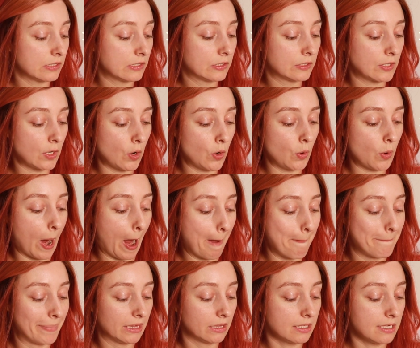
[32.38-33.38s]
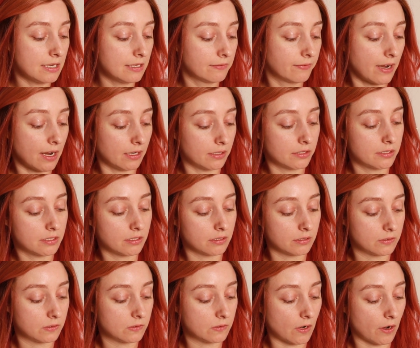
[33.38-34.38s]
So I believe I
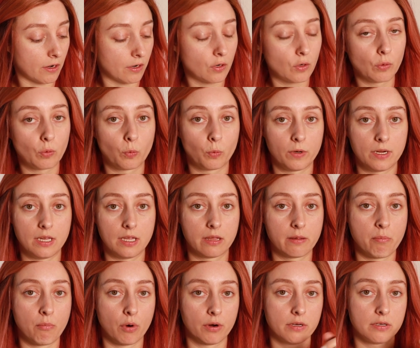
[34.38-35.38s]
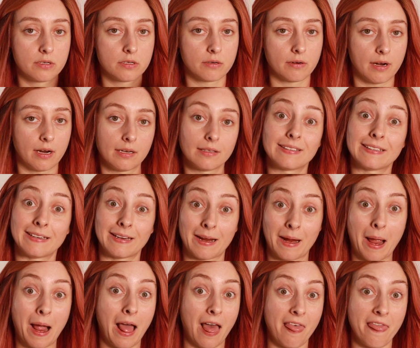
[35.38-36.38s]
should start with moisturizing
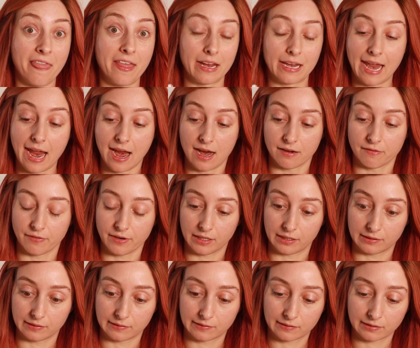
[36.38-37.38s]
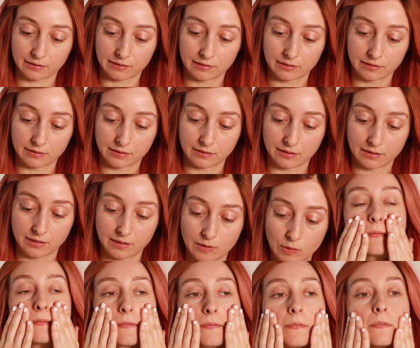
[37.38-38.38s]
the canvas.
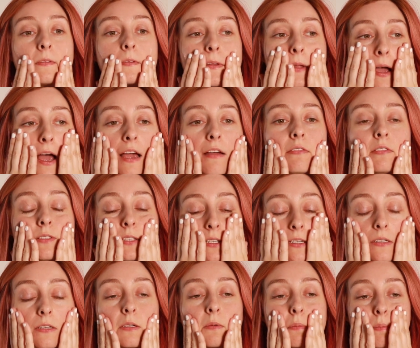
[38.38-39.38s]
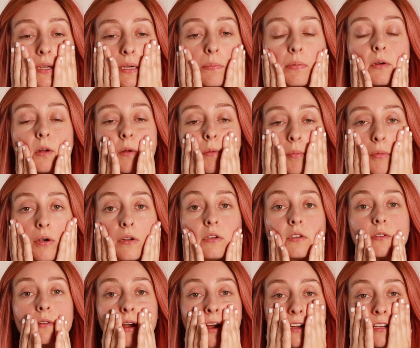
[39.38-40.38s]
I've seen people
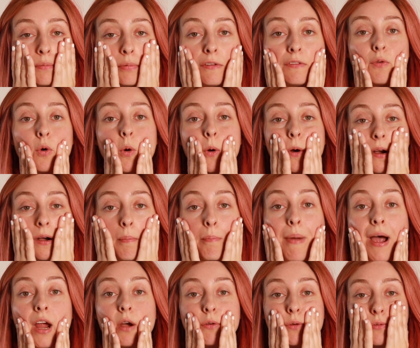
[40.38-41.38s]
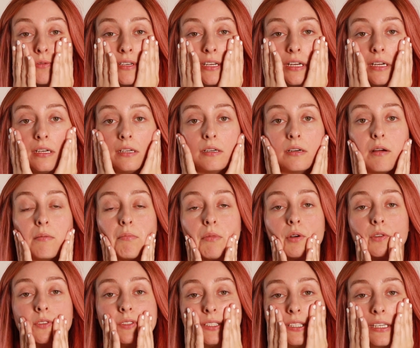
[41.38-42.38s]
moisturize before. My routine
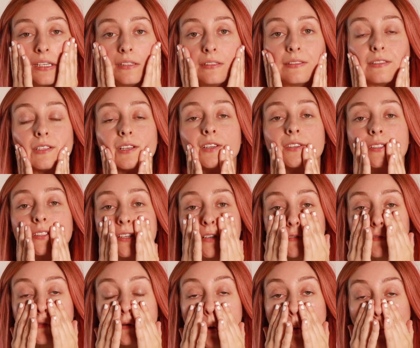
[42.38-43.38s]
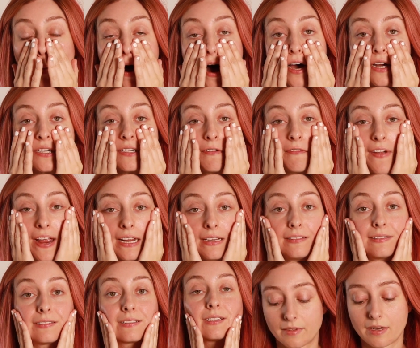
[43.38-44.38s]
mostly consists of wash
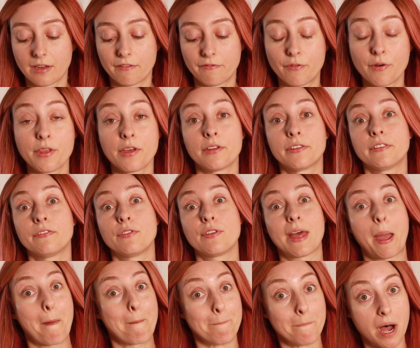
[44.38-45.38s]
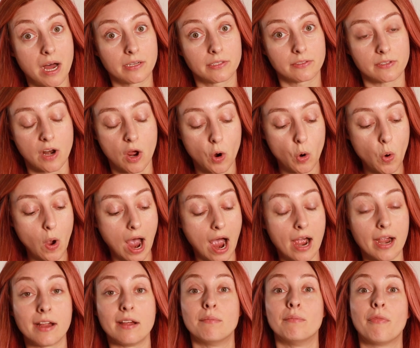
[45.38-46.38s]
face. For those of you that must know,
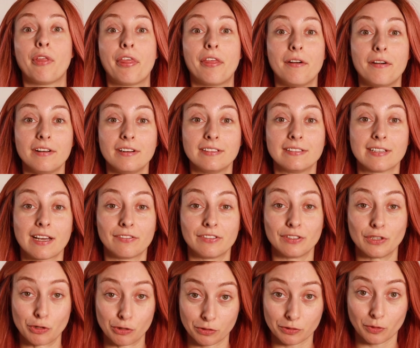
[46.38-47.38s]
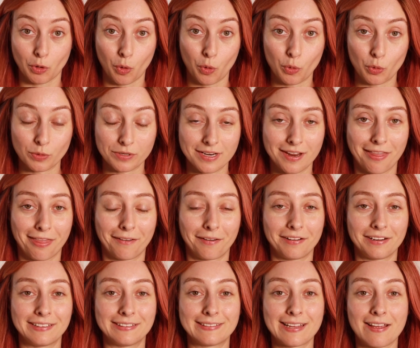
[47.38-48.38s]
I am 37 years old,
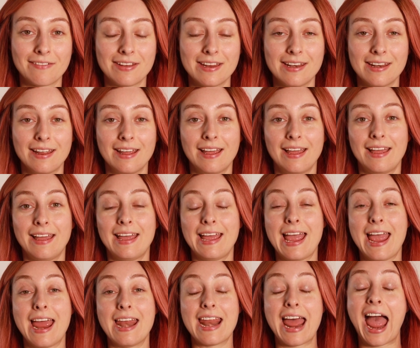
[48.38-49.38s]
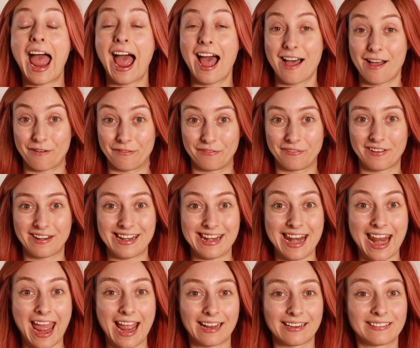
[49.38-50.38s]
37 and a half
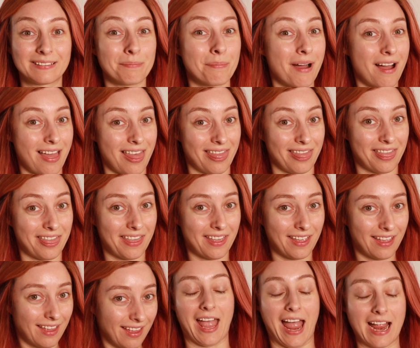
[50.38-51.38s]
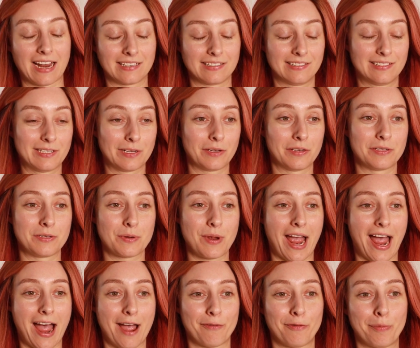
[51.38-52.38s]
next month. I still do
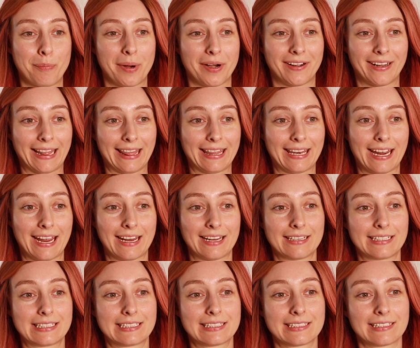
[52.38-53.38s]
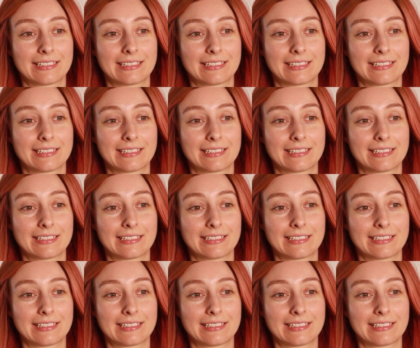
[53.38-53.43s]
half birthdays.